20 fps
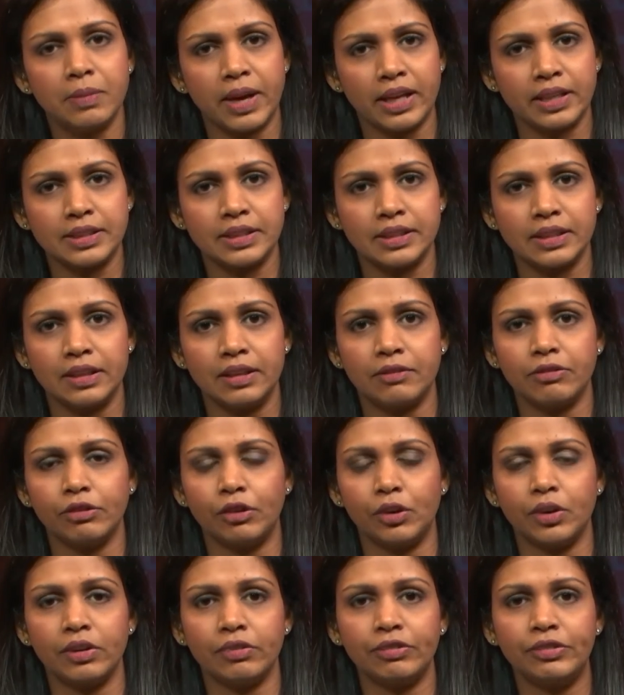medicine
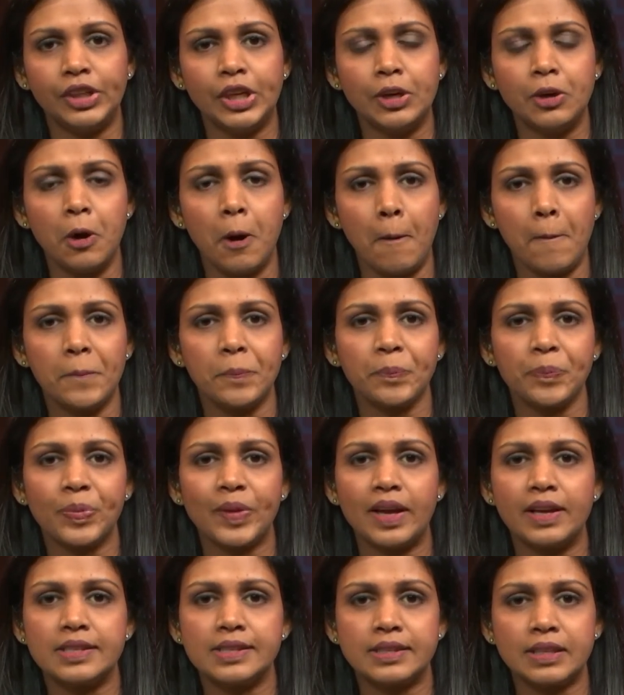for a
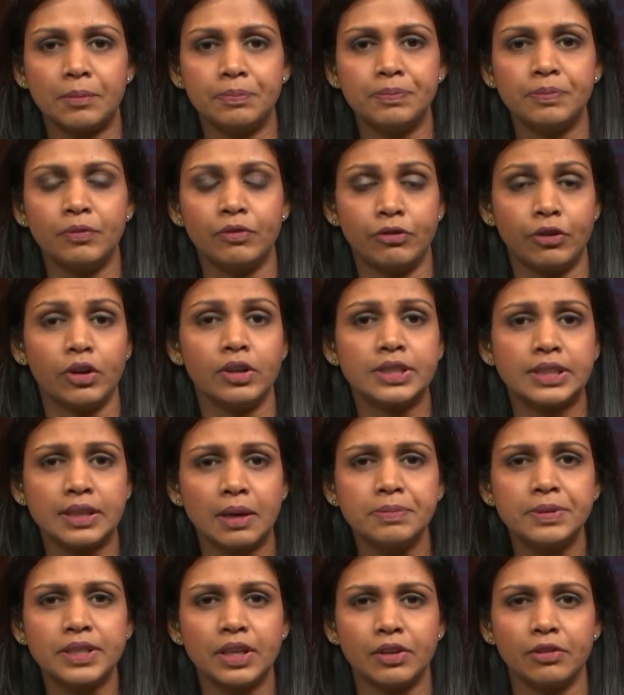
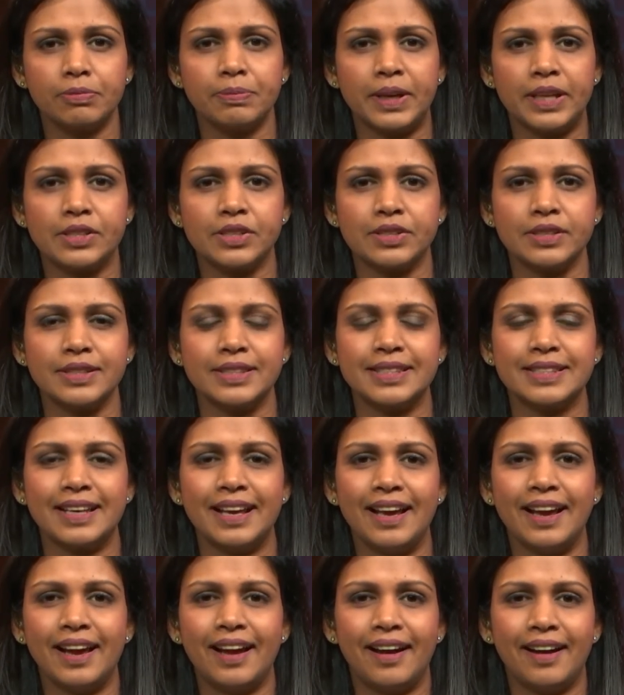subset of patients
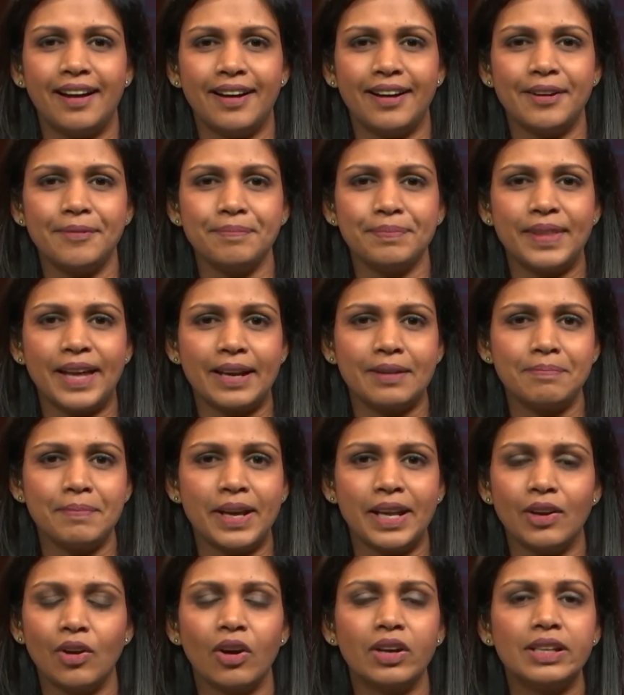that
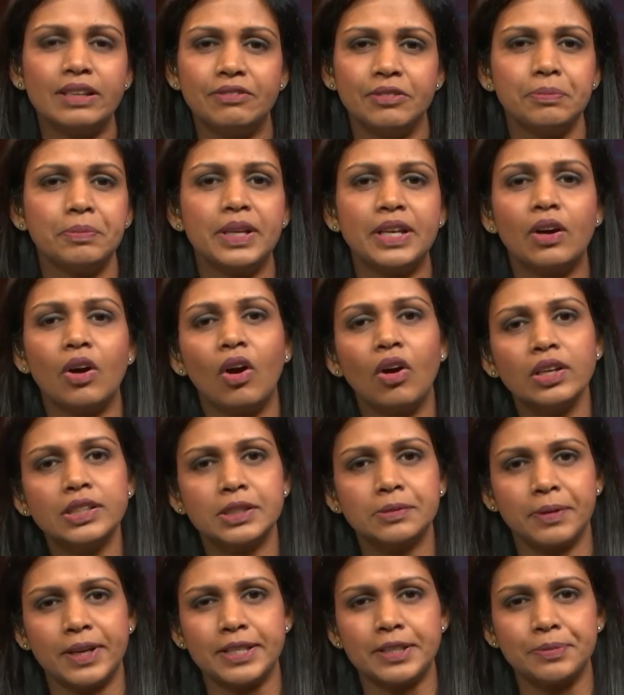may not even be
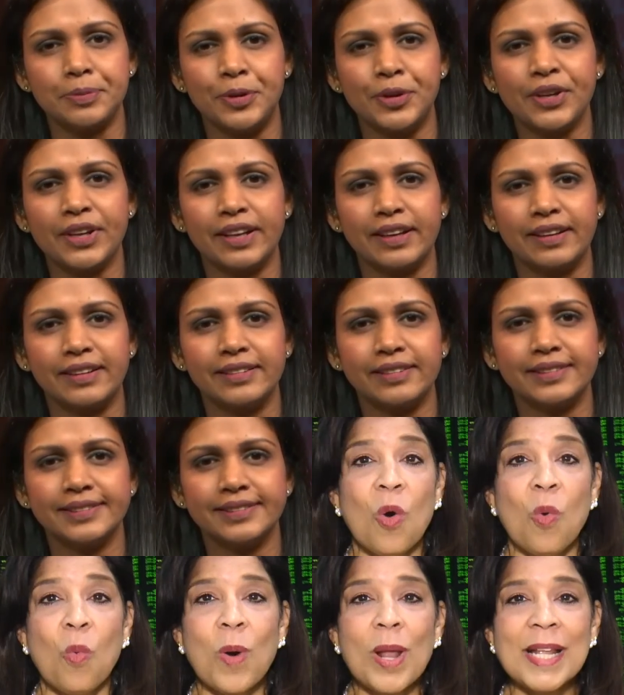caused by smoking.
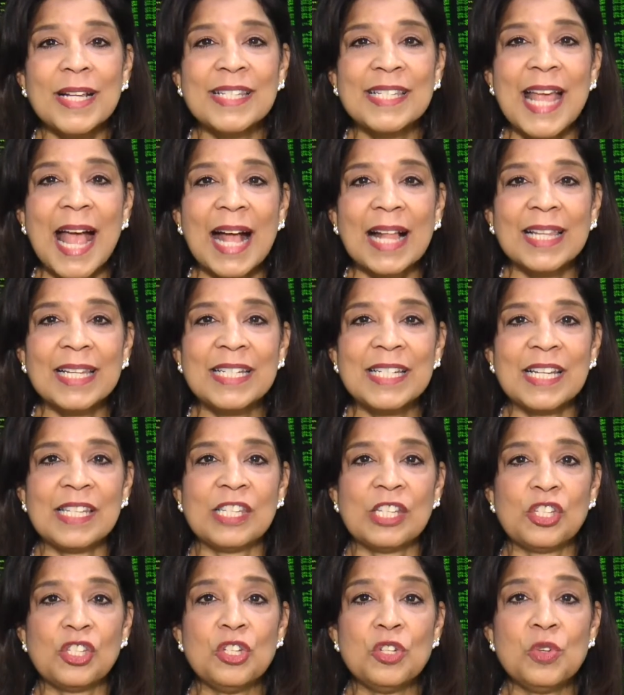What exactly
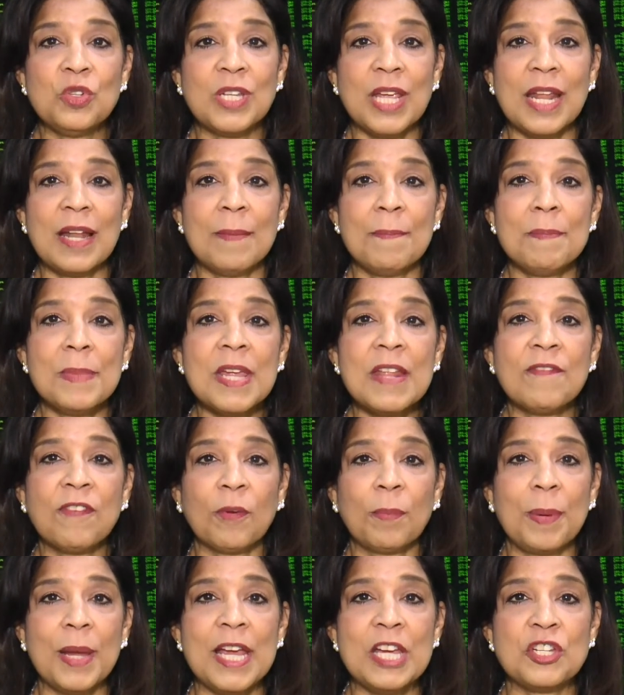does this new data mean
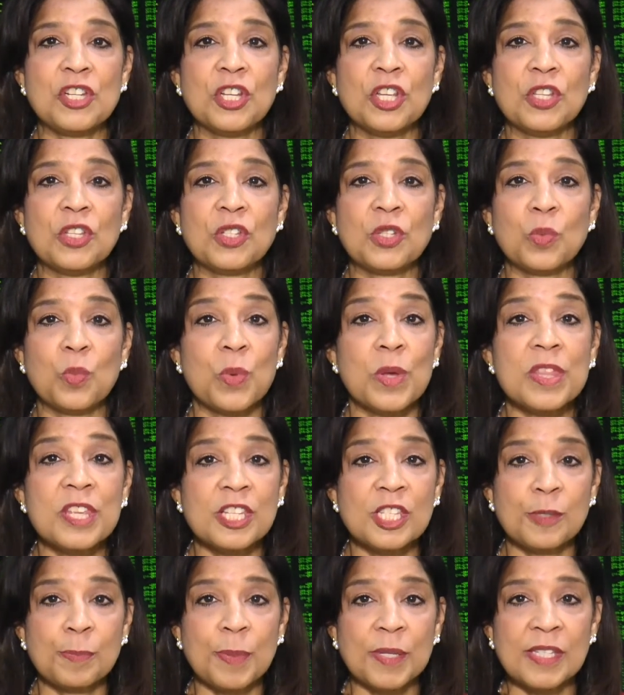for patients with
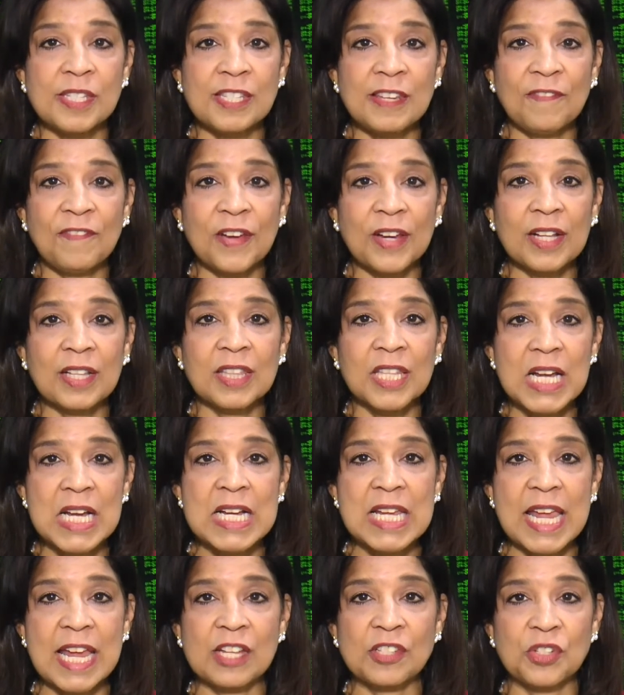this specific
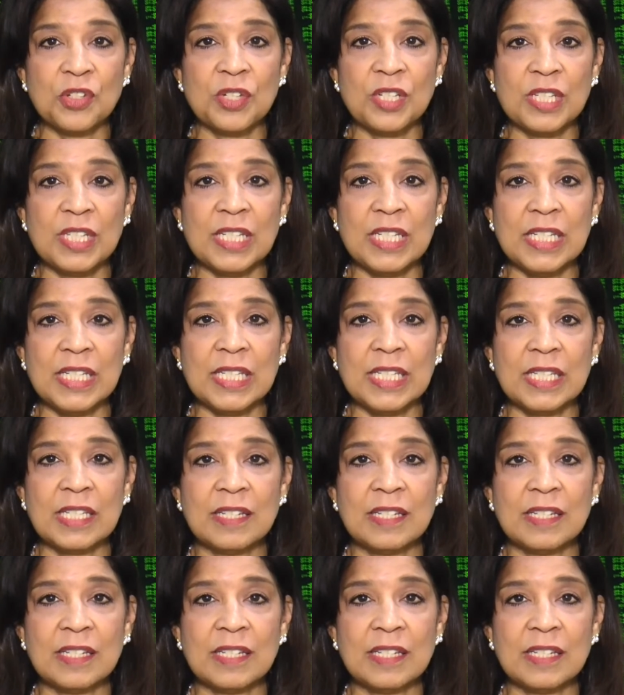lung cancer disease?